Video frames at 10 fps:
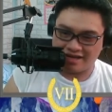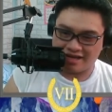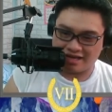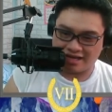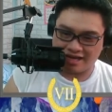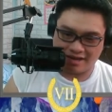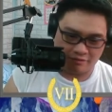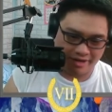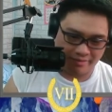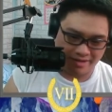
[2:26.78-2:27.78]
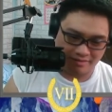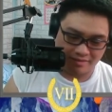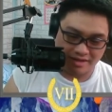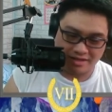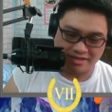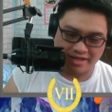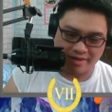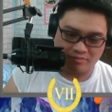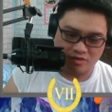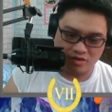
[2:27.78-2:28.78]
Uh, wait a minute
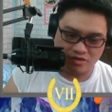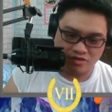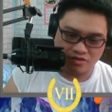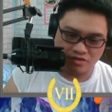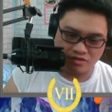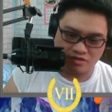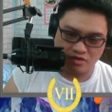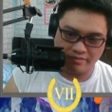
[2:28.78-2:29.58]
skip to 2